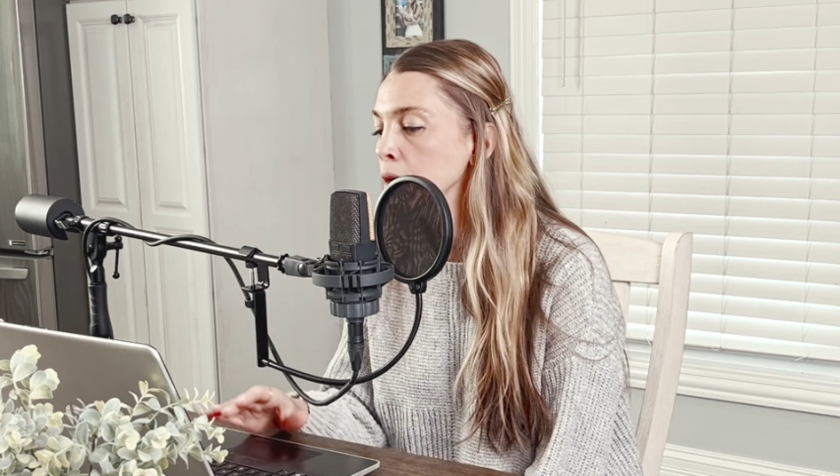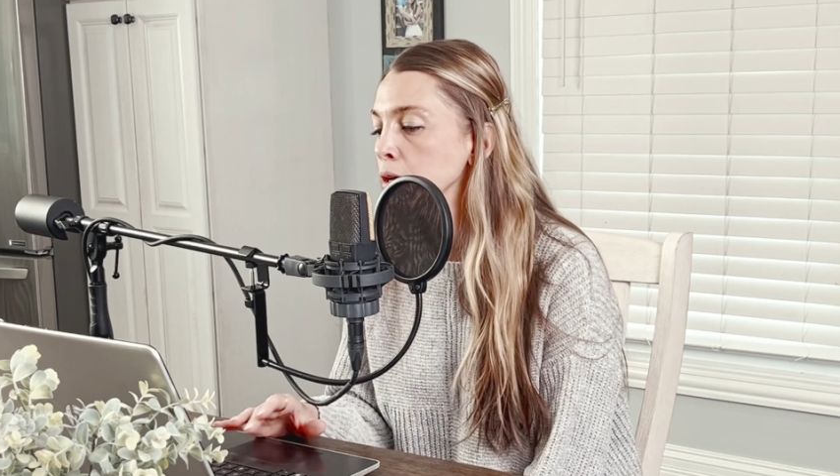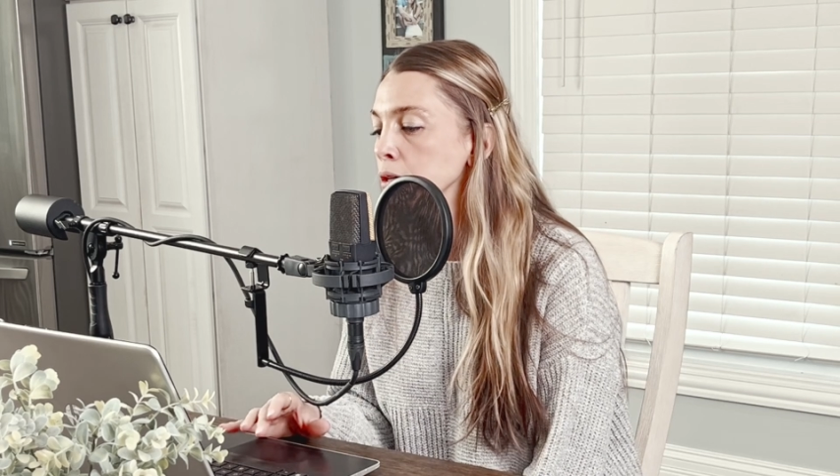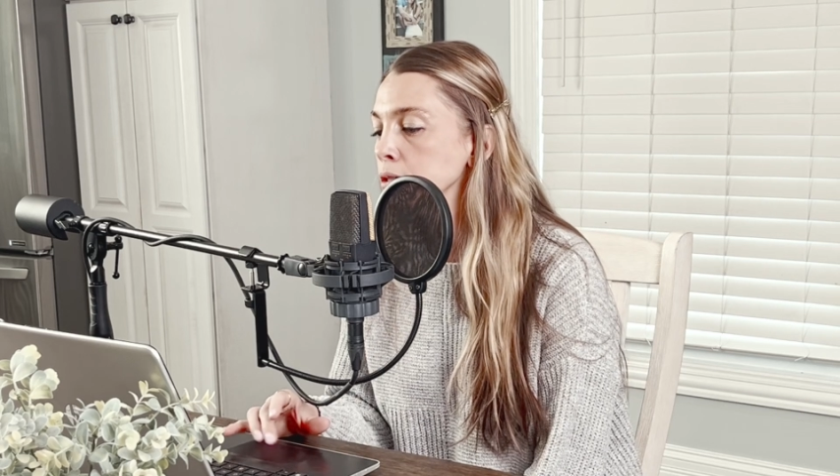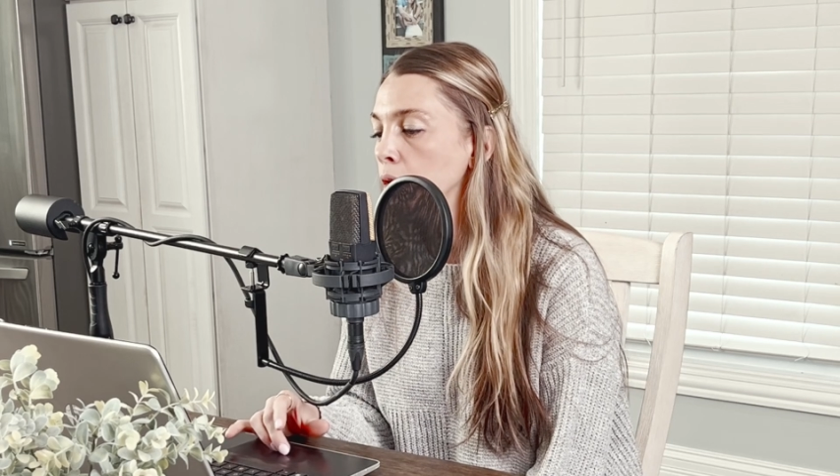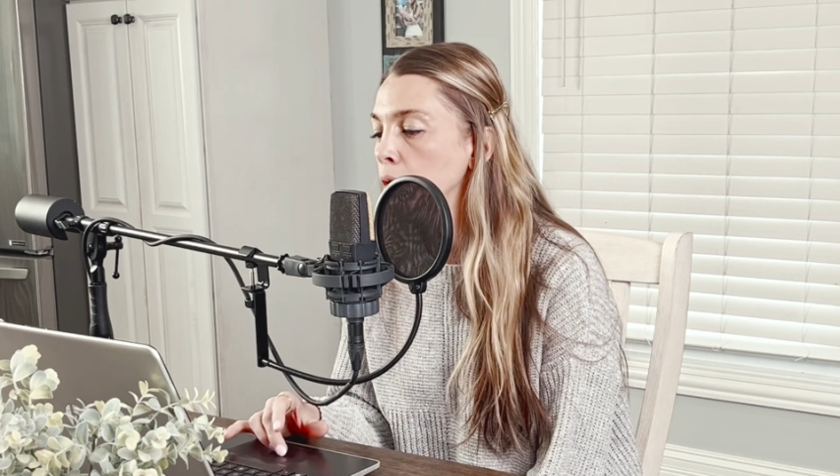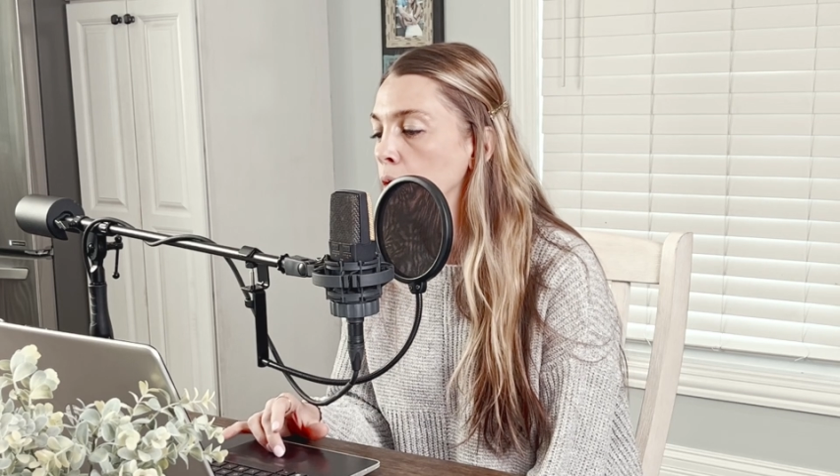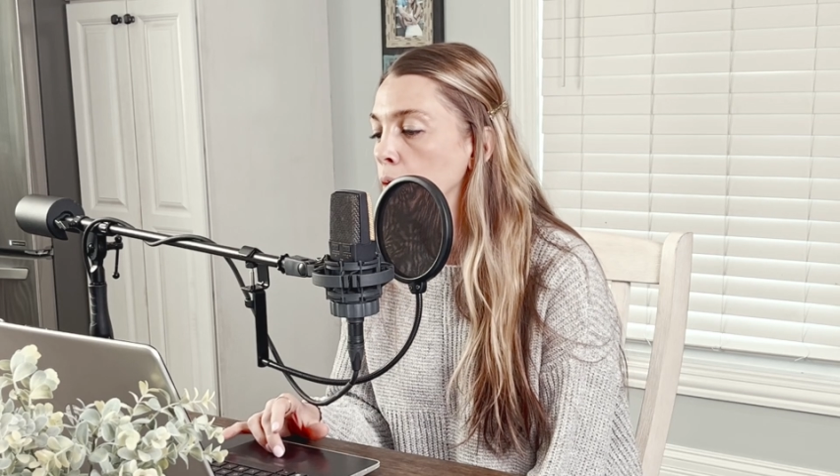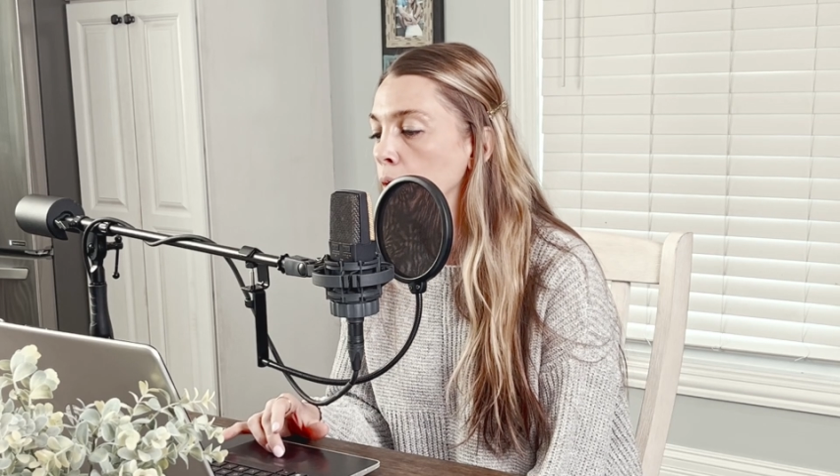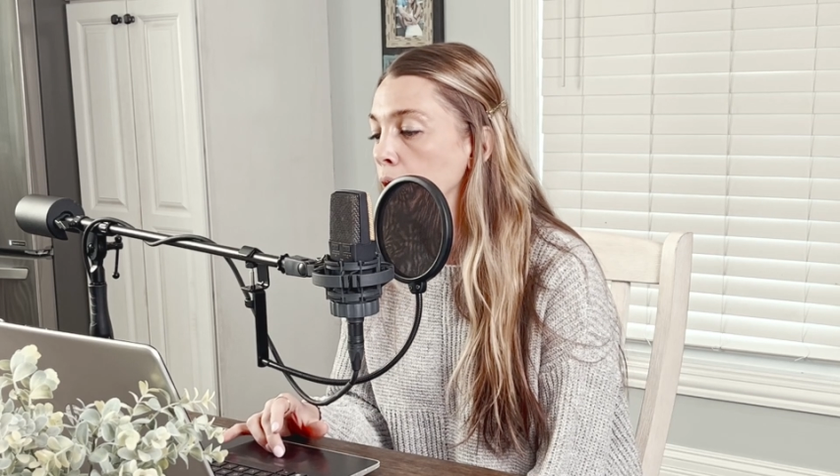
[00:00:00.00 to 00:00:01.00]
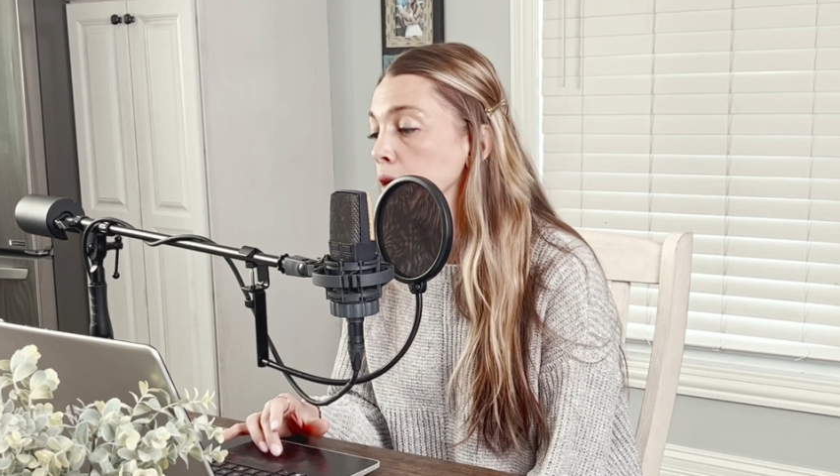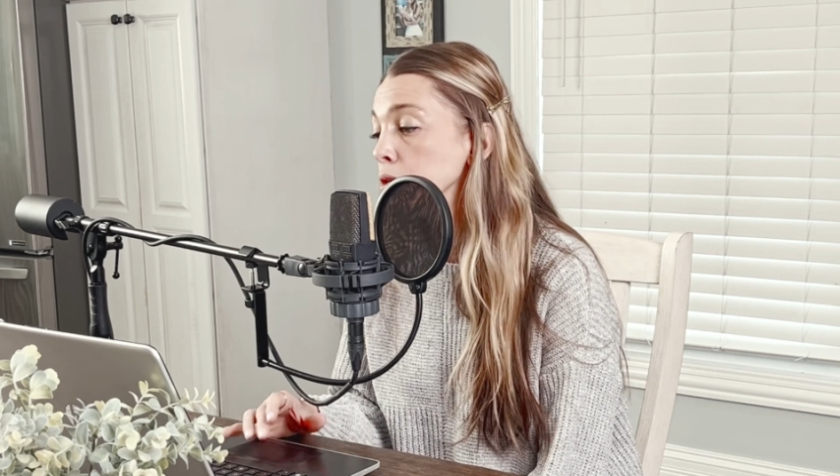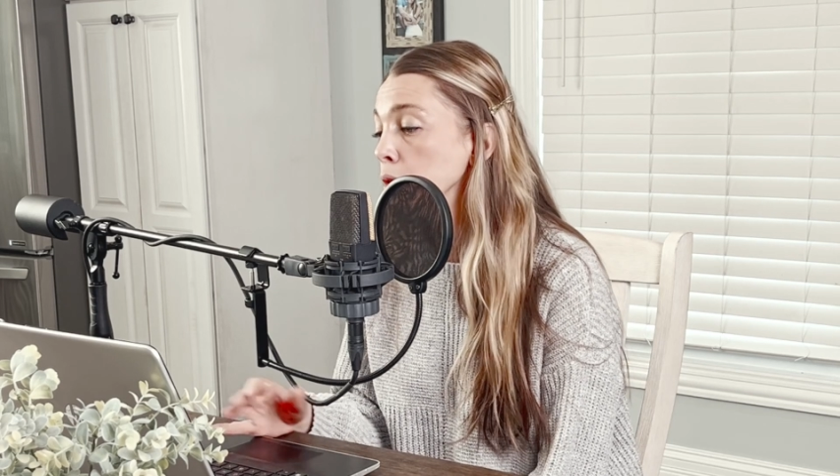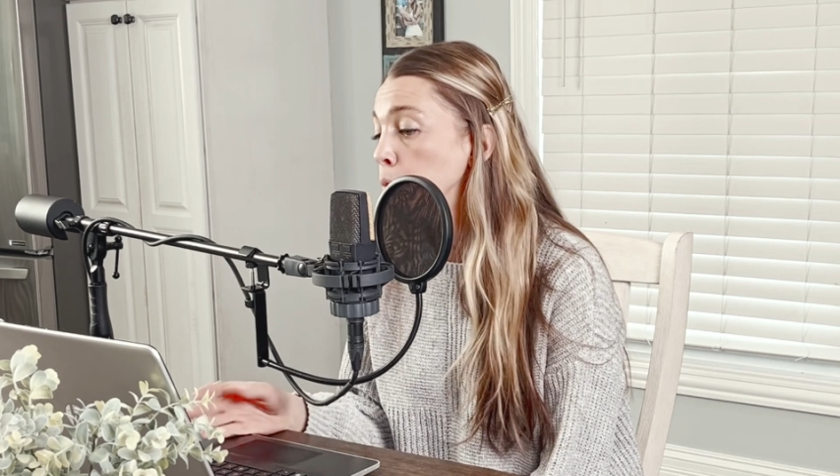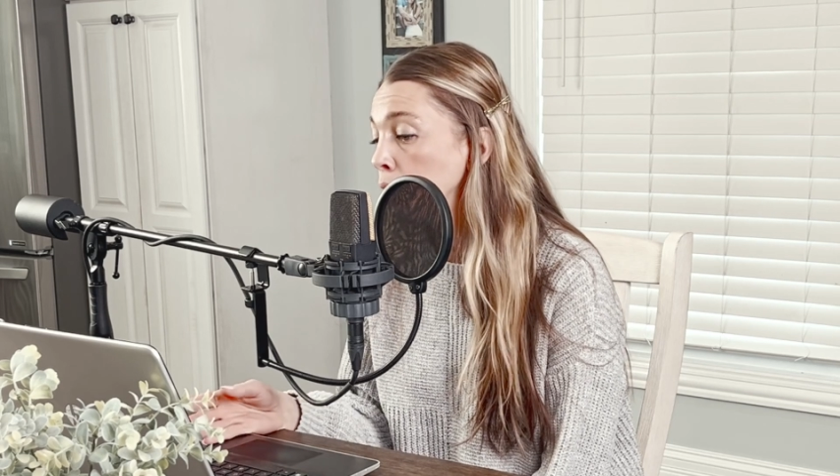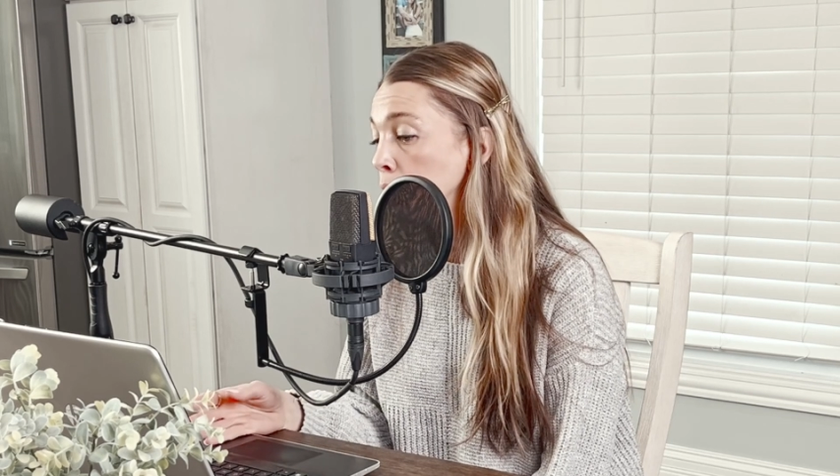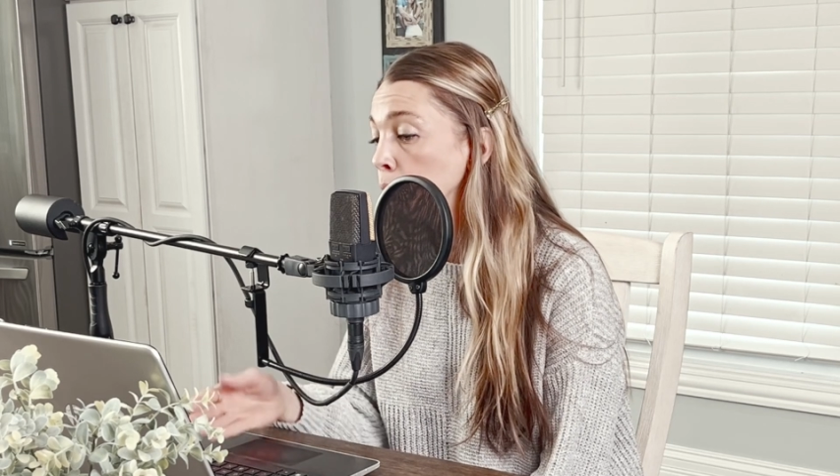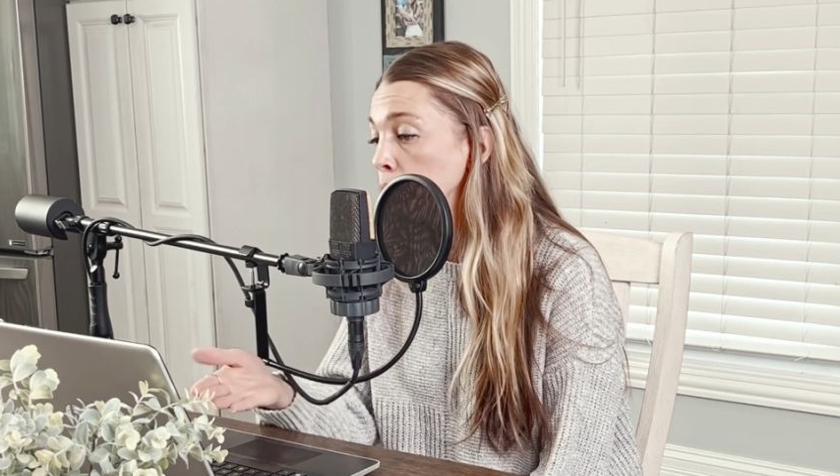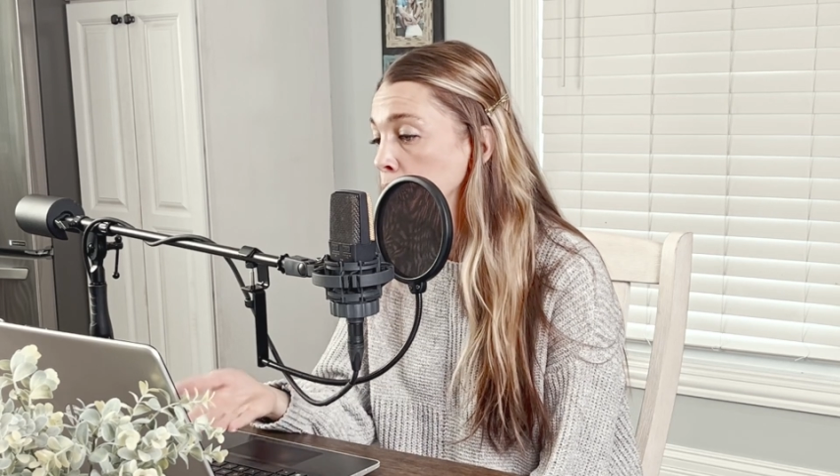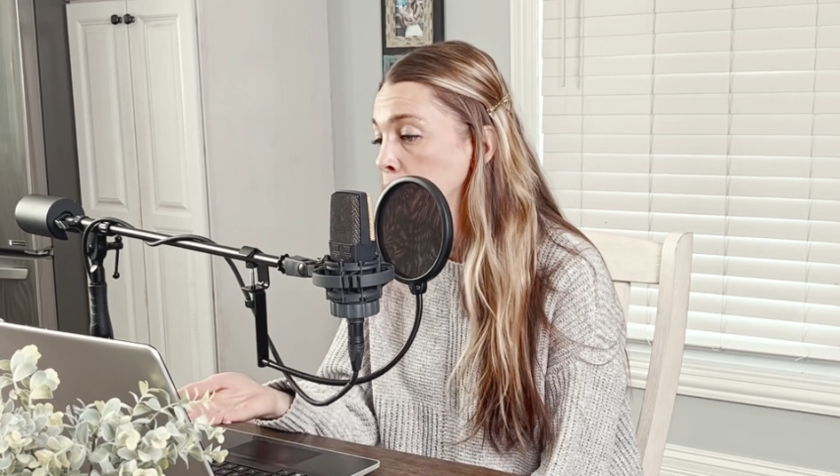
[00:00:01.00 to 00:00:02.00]
So to the point
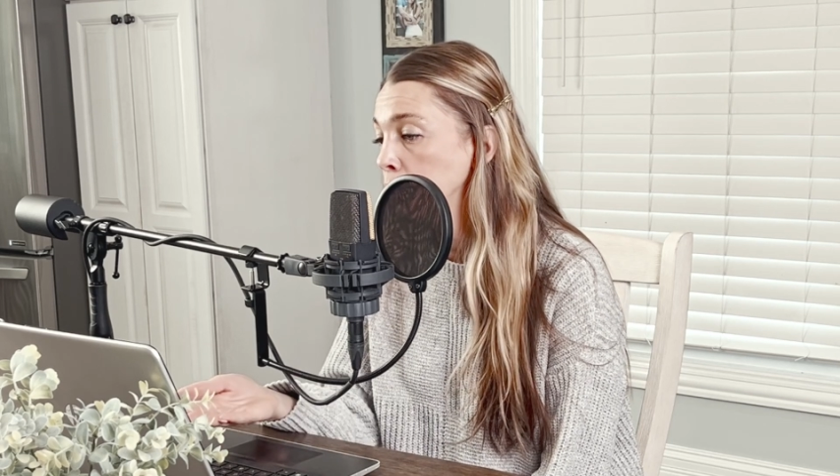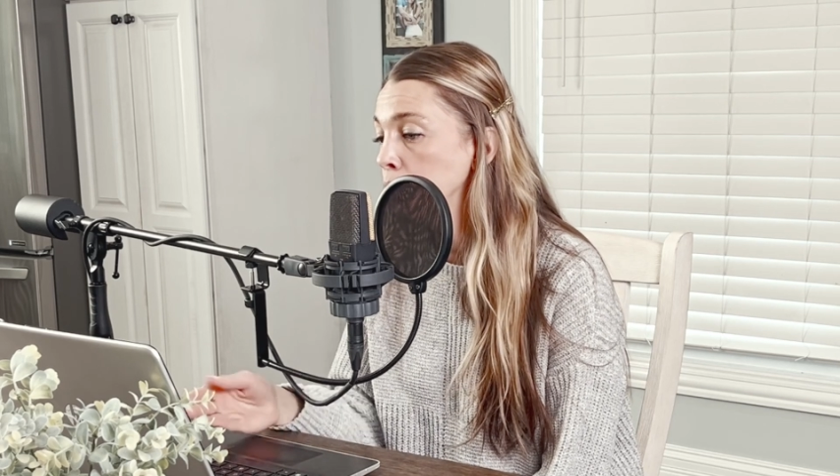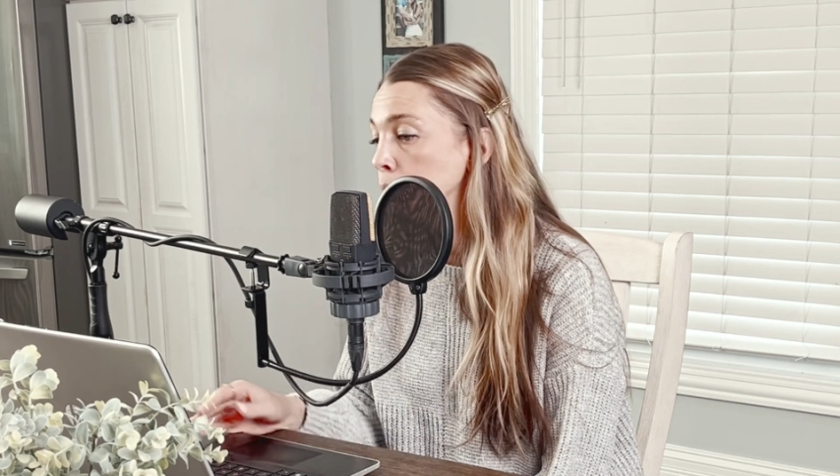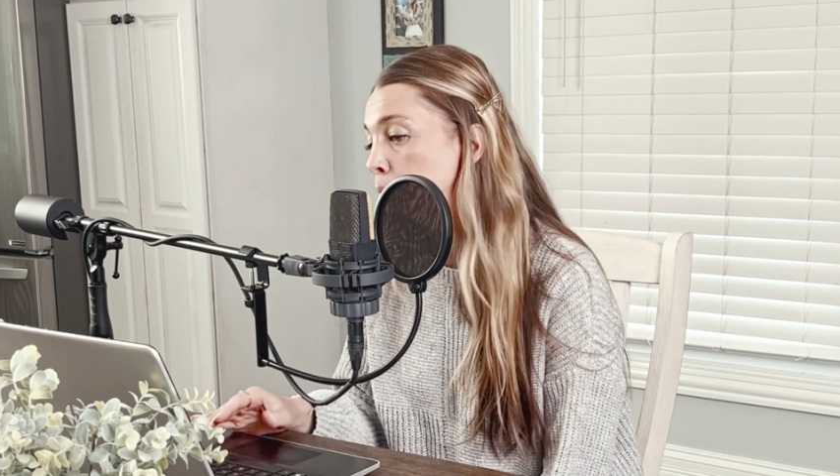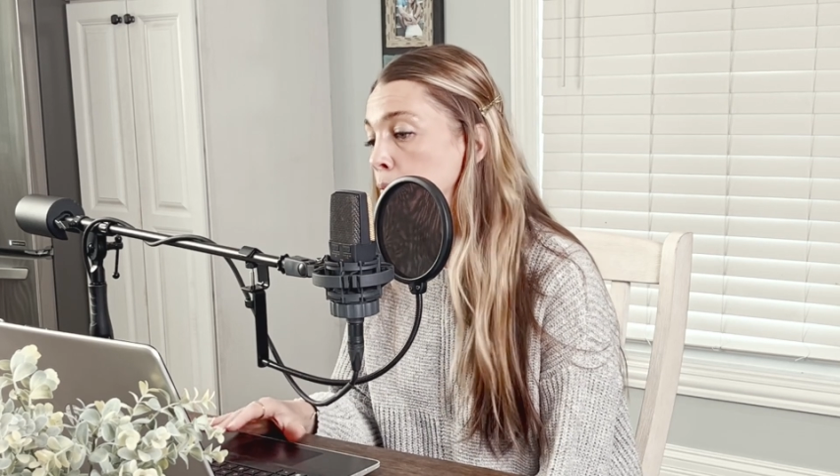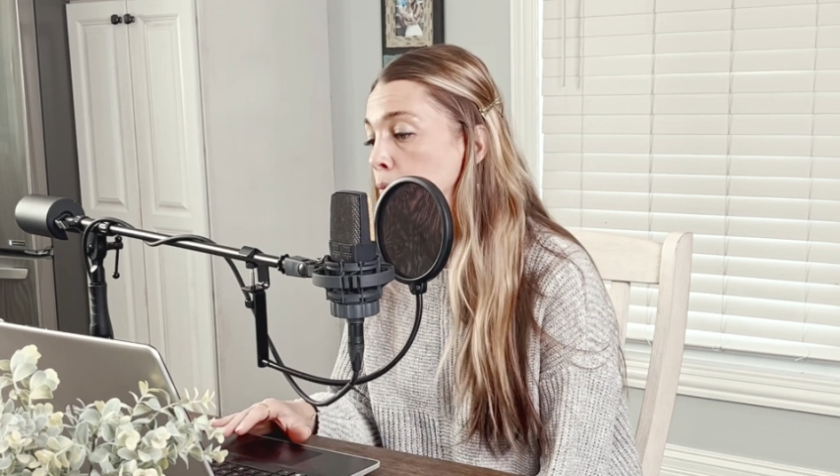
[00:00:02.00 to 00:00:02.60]
where they needed to